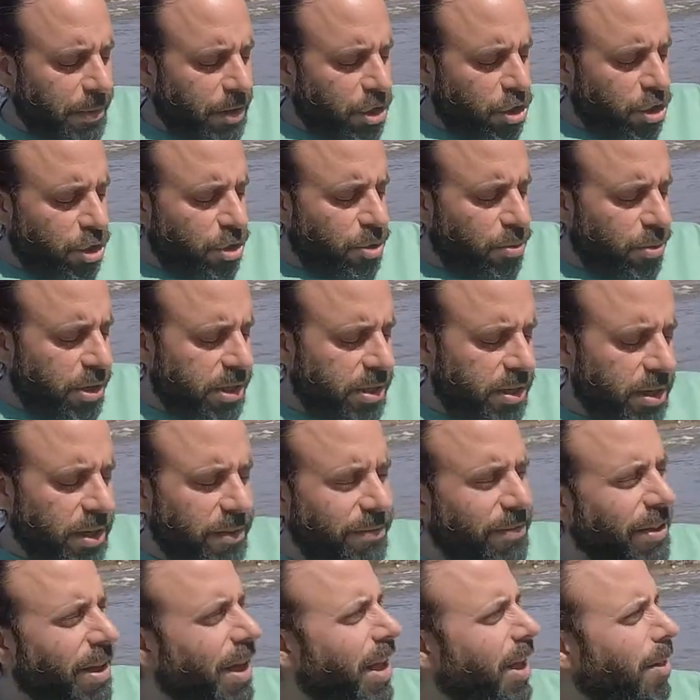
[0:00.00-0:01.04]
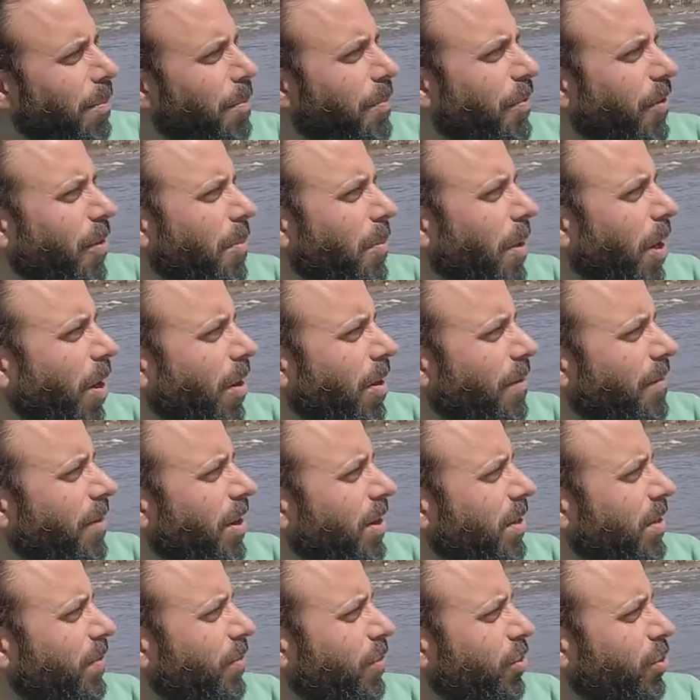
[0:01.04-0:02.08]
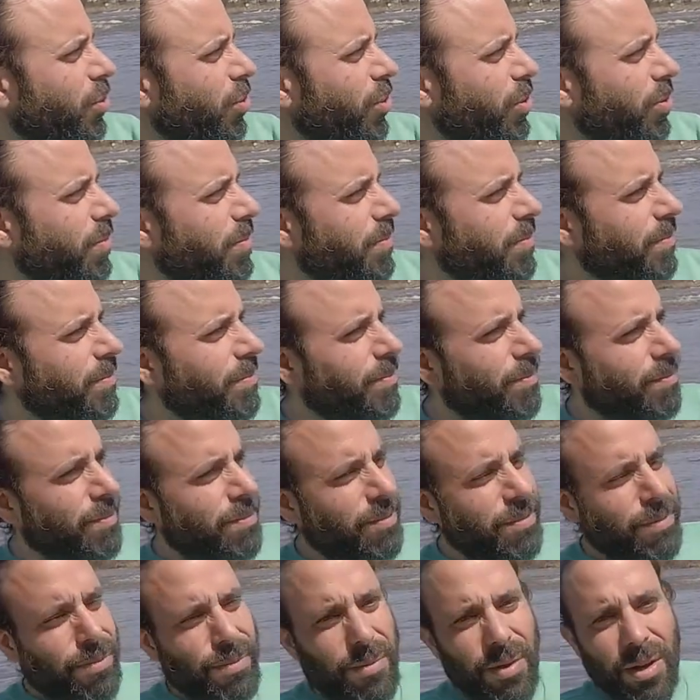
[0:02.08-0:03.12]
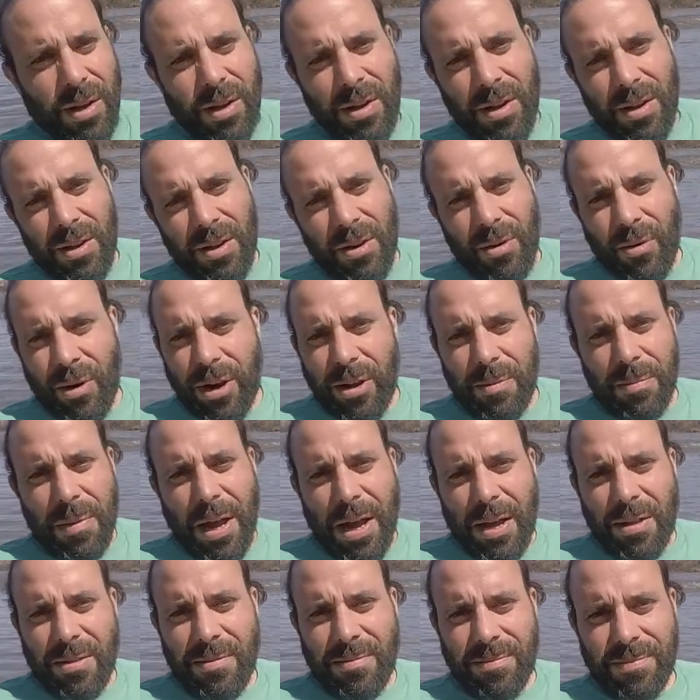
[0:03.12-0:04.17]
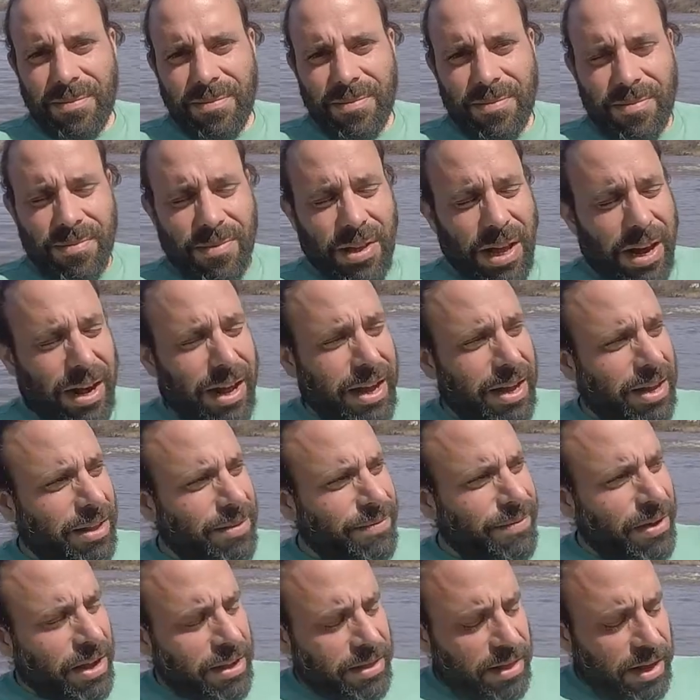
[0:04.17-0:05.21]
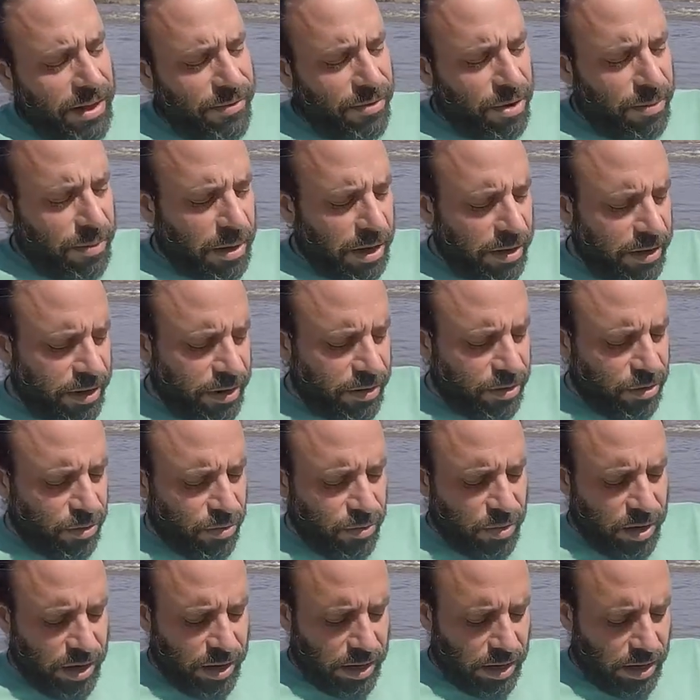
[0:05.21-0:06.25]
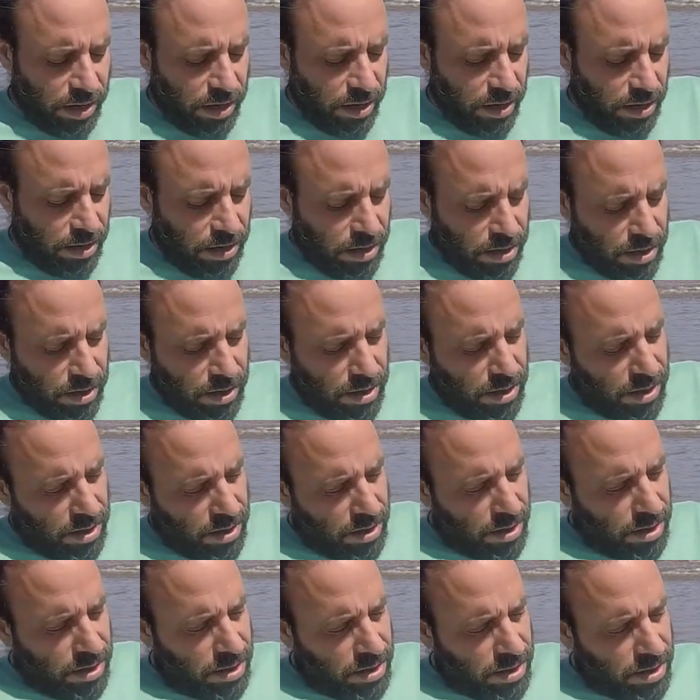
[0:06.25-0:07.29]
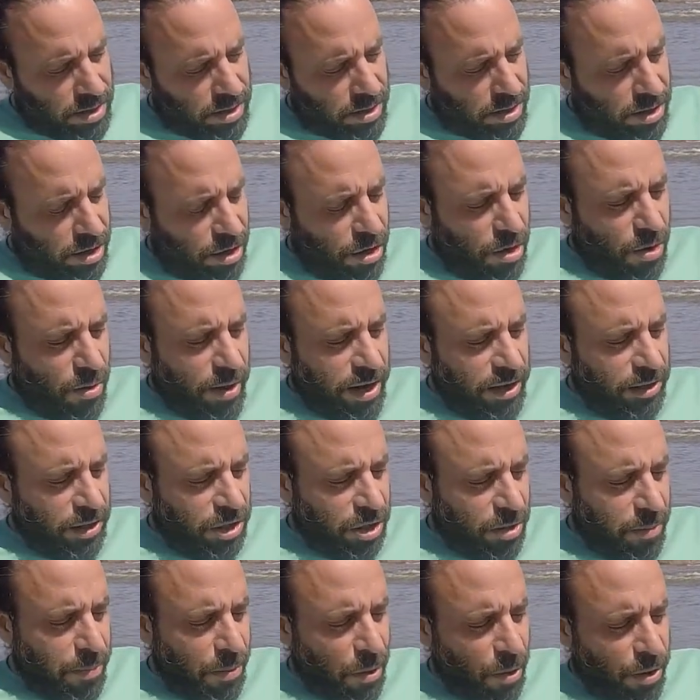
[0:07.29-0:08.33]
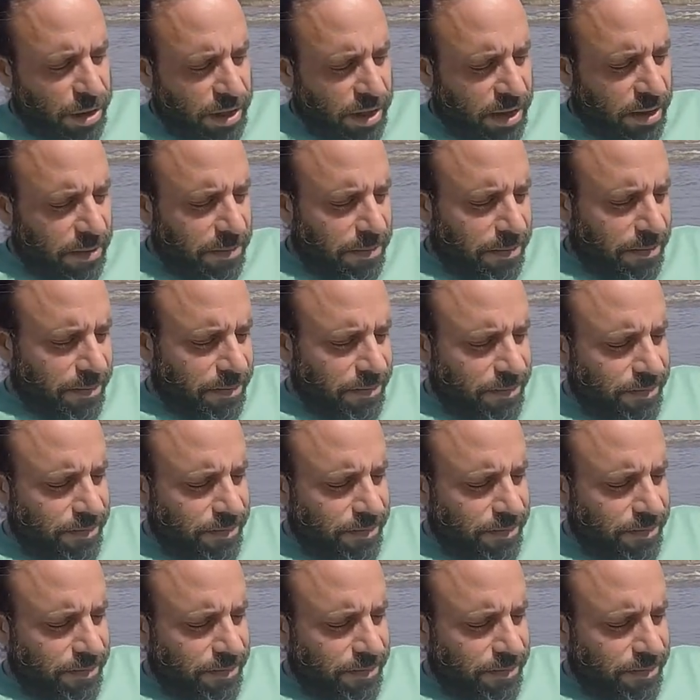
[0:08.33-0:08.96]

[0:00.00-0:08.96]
He should receive help from all of us, for sure. Great man, and I invite everybody to go and support him.